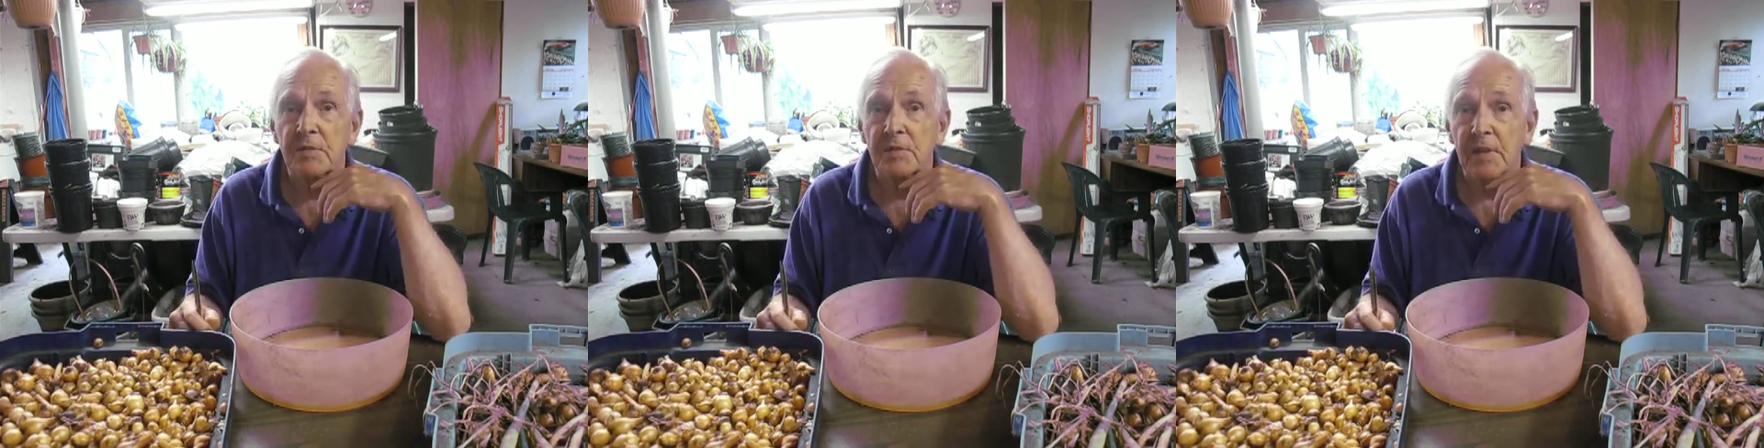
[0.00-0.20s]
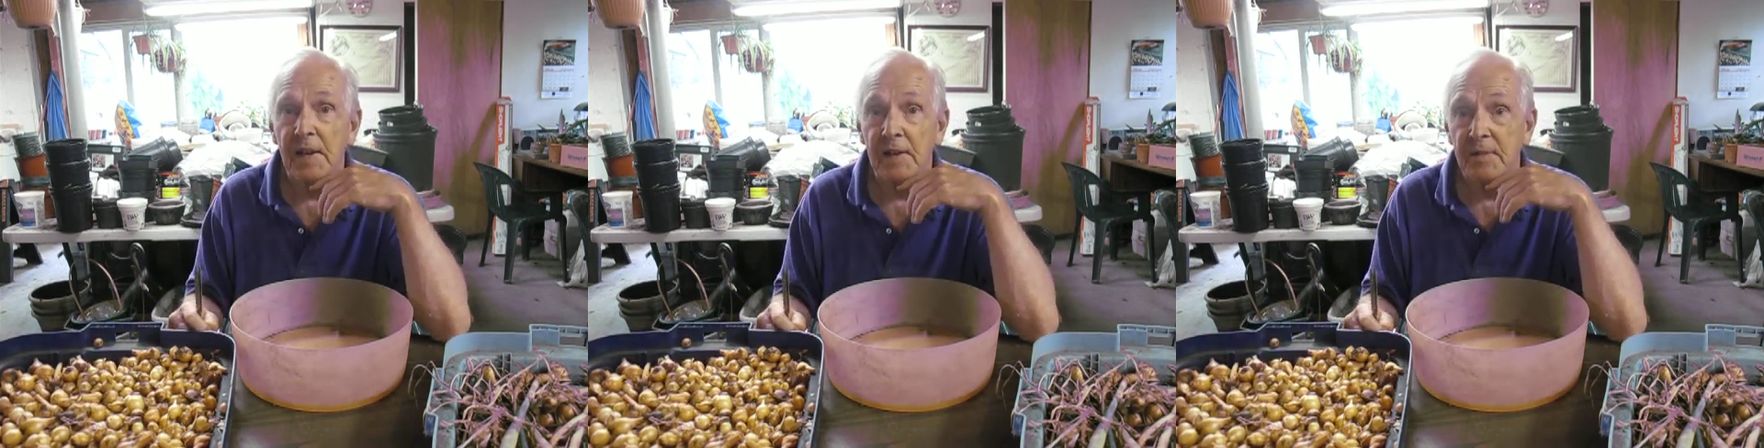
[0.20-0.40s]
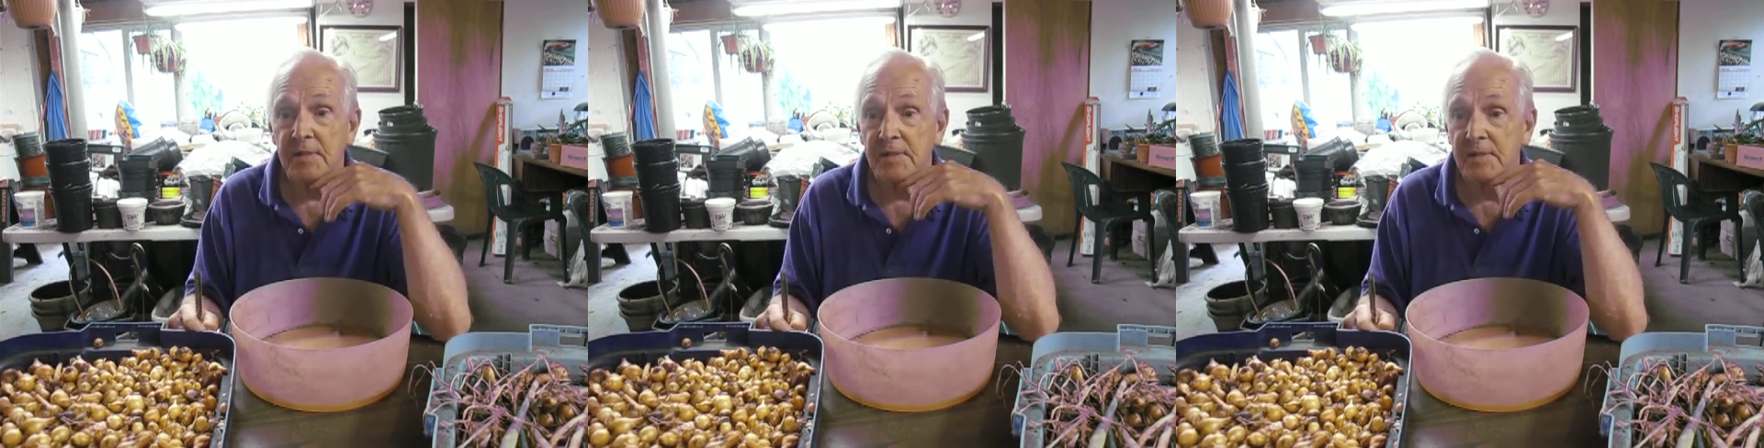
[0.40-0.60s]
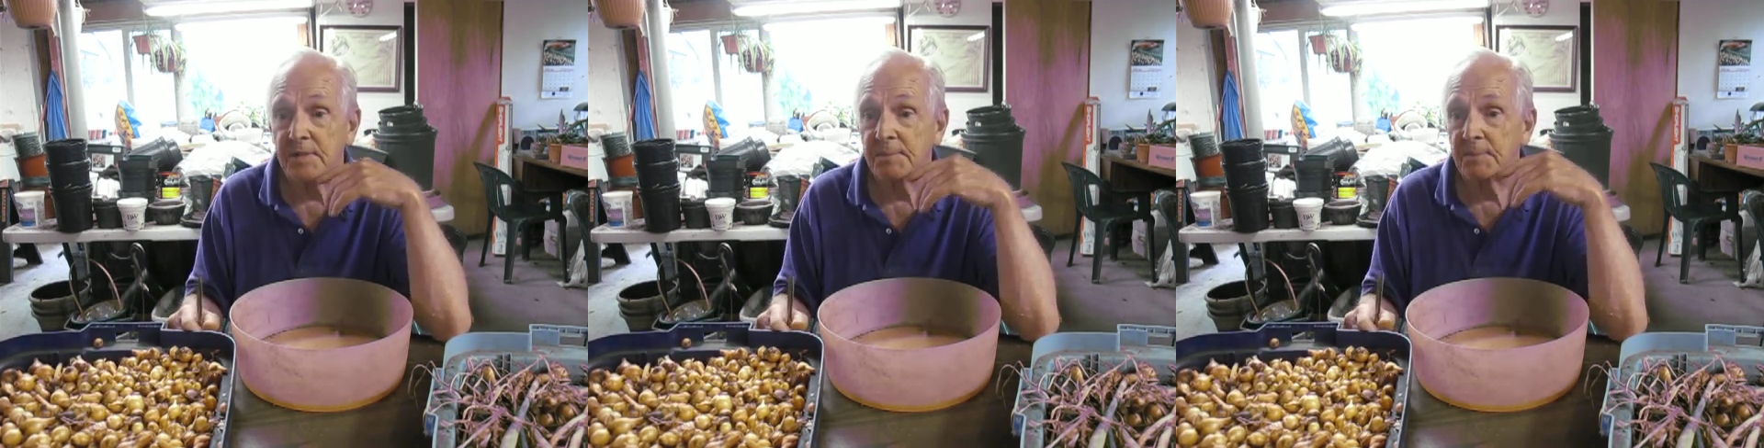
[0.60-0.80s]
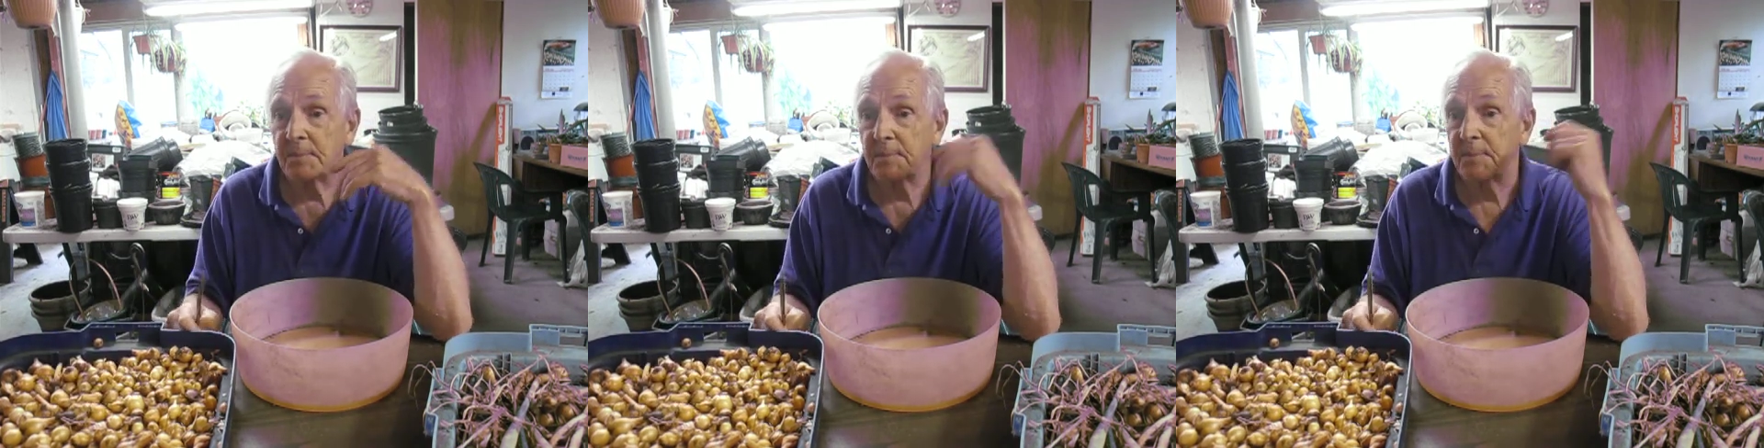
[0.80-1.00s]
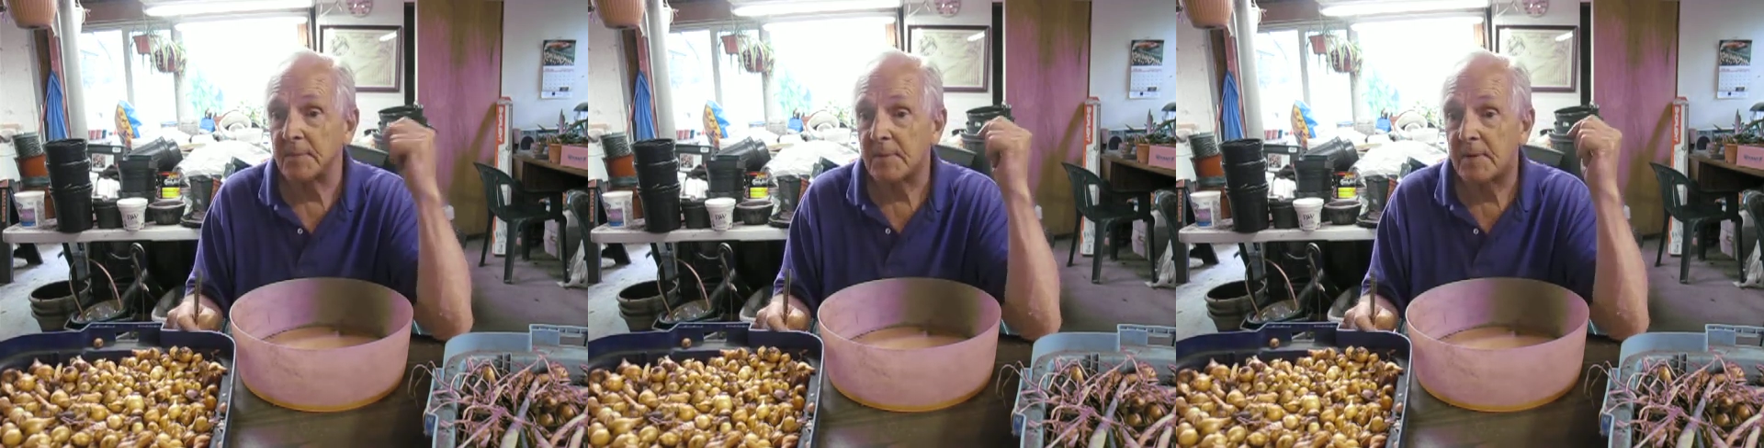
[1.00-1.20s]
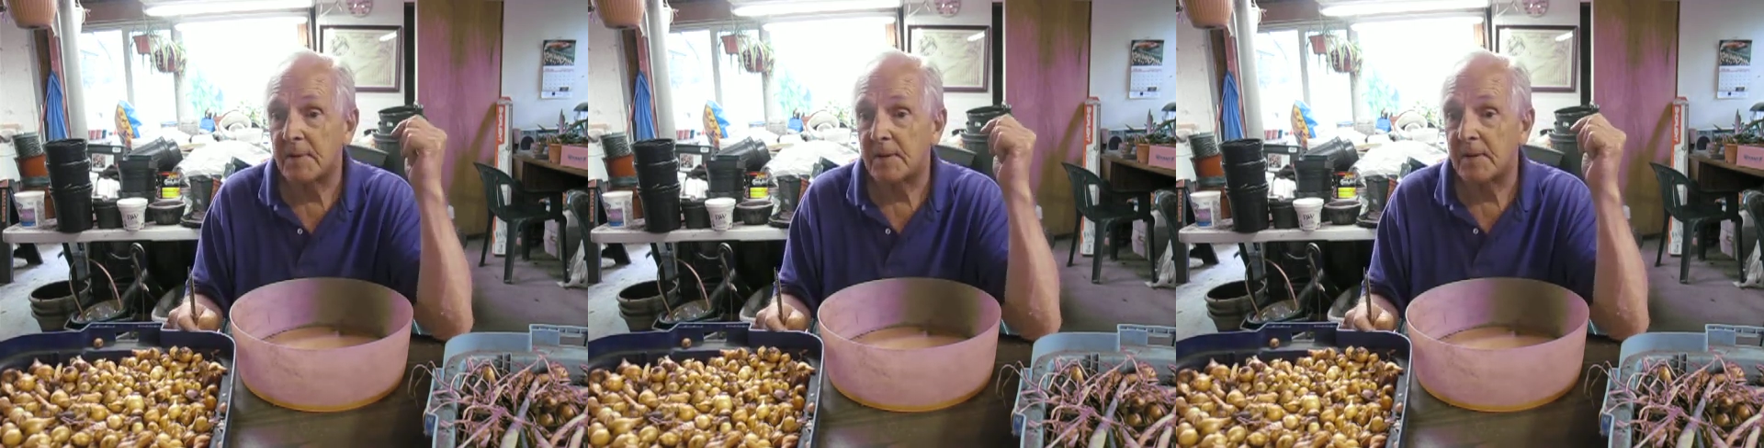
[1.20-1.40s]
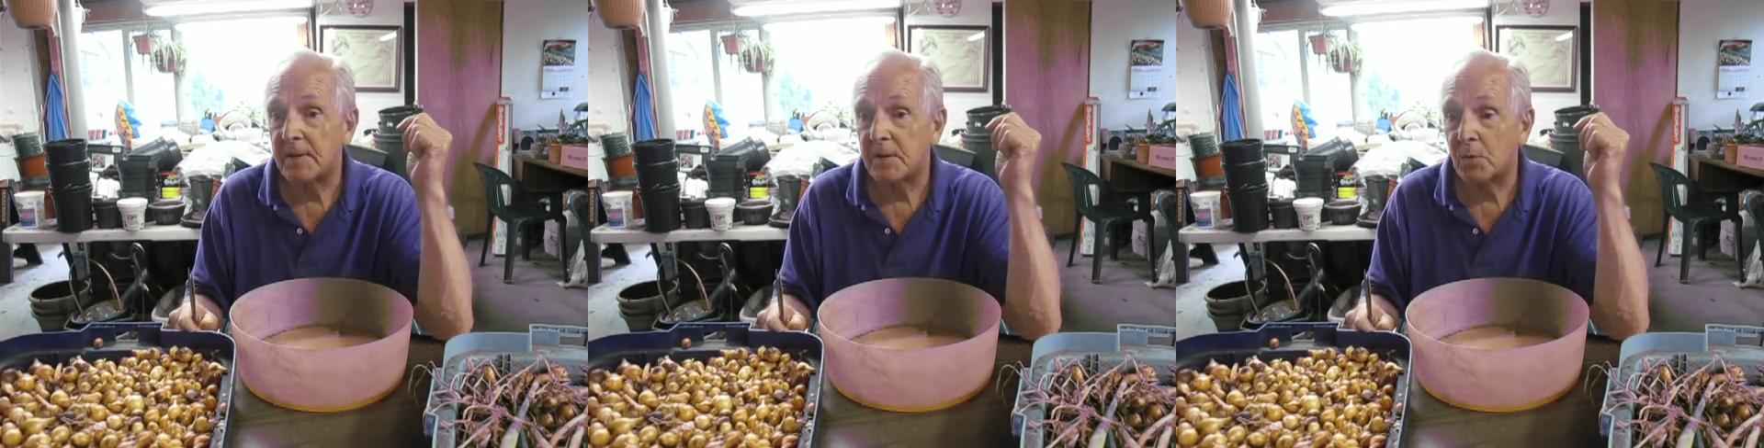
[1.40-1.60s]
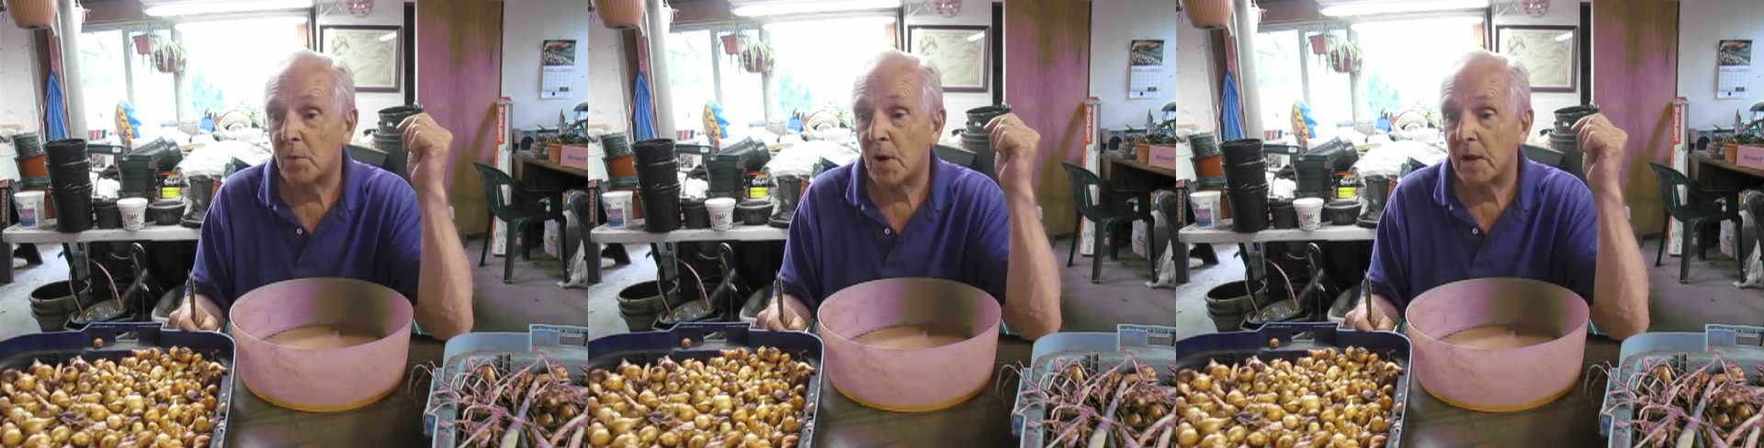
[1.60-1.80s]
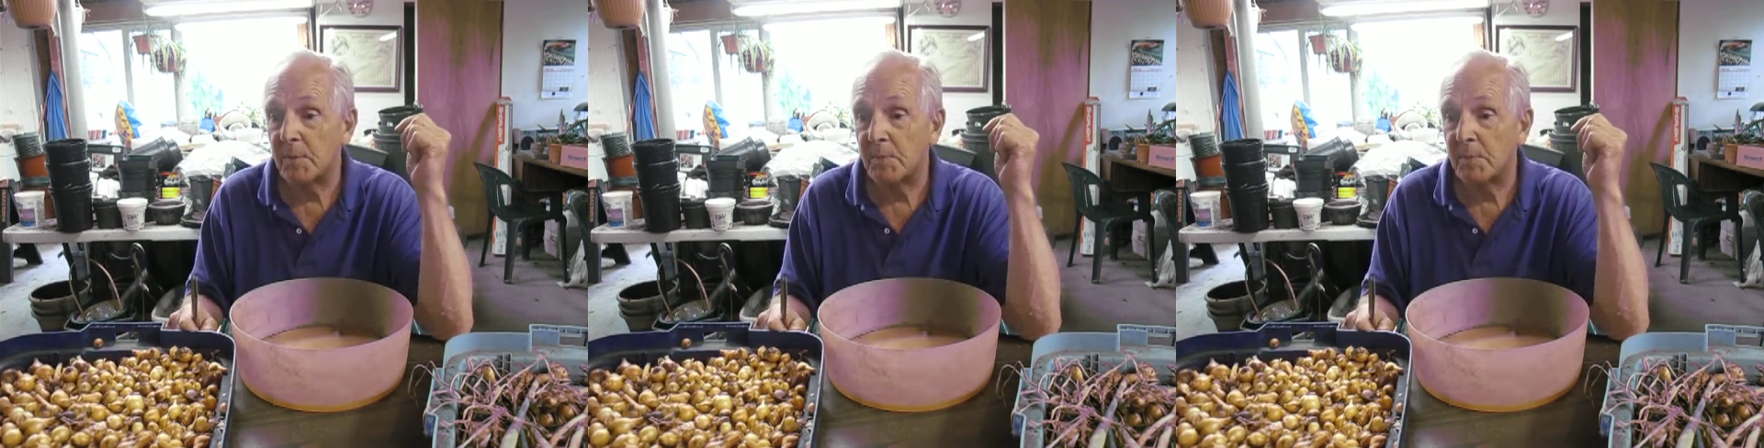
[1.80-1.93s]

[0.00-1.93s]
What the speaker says: takes quite a